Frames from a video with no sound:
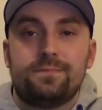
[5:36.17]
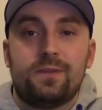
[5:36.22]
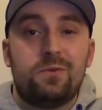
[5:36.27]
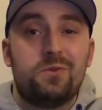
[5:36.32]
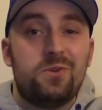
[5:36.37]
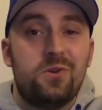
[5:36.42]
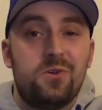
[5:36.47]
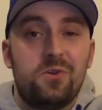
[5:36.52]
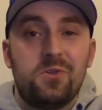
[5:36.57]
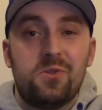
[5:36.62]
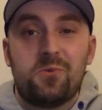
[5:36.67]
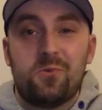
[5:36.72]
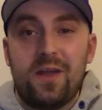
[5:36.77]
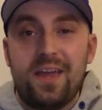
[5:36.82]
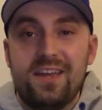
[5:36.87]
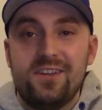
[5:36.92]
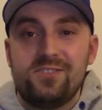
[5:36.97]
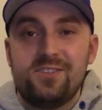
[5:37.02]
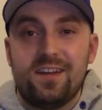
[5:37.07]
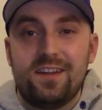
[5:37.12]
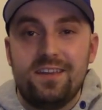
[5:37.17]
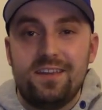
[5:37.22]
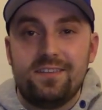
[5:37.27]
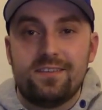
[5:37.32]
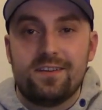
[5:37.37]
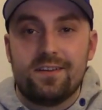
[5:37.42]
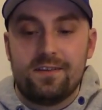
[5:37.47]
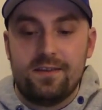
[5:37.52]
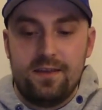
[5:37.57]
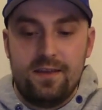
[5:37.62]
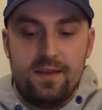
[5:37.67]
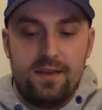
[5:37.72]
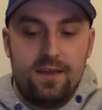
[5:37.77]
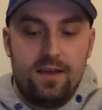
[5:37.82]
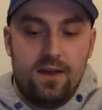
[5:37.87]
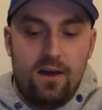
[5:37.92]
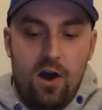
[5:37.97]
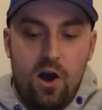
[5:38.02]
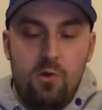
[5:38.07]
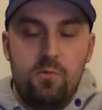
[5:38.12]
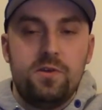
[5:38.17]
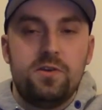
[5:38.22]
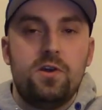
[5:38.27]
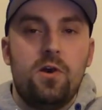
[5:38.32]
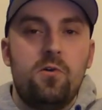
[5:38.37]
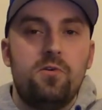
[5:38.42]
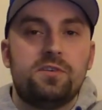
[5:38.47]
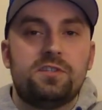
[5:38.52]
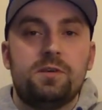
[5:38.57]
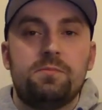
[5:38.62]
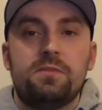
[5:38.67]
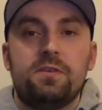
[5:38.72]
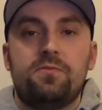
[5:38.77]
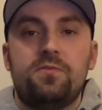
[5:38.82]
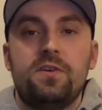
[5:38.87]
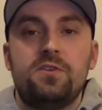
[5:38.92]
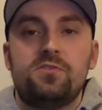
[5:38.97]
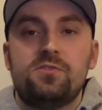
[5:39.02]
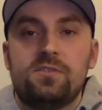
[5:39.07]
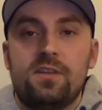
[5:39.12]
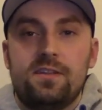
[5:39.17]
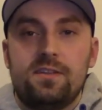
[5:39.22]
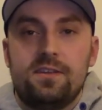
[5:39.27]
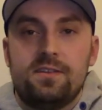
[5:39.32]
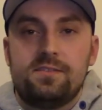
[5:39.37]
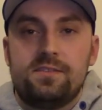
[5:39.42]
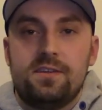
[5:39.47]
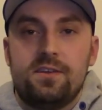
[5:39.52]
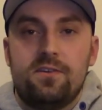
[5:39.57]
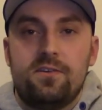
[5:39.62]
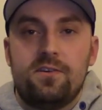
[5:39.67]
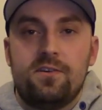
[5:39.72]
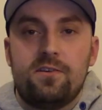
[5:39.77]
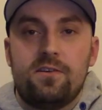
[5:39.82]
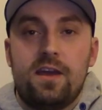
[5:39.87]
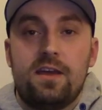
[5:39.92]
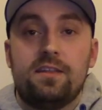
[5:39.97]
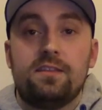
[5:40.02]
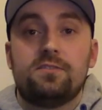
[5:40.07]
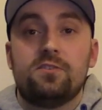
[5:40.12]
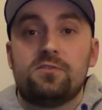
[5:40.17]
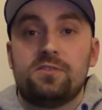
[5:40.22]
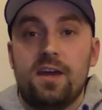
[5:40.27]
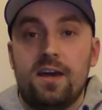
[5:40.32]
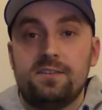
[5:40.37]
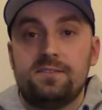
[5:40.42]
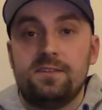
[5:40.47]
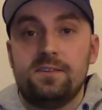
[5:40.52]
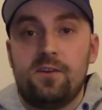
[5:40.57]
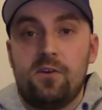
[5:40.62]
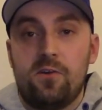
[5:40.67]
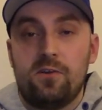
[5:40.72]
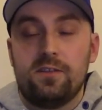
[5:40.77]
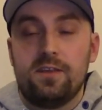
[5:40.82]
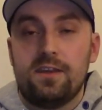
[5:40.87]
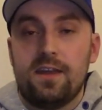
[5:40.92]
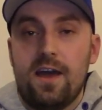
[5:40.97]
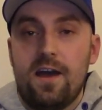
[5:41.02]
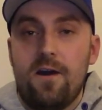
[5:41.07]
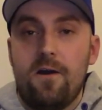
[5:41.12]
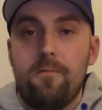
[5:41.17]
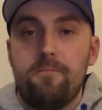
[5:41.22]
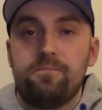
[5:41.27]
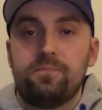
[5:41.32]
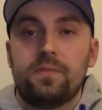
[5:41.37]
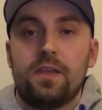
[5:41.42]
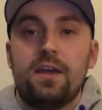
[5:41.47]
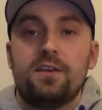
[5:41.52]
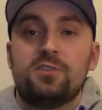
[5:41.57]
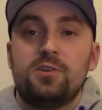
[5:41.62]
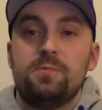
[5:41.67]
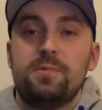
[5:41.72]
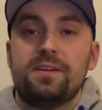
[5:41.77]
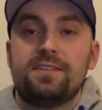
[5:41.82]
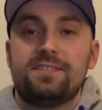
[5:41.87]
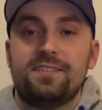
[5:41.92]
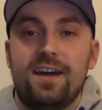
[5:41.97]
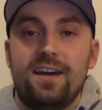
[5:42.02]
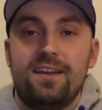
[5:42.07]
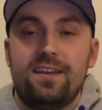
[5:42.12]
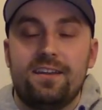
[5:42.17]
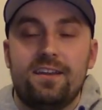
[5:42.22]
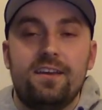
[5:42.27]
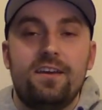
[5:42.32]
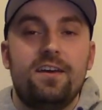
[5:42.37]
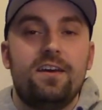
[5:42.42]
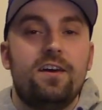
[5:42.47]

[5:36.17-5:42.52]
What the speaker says: We don't know the range yet either. All we know is some of the features on the interior and that they're testing currently now. So I'm excited.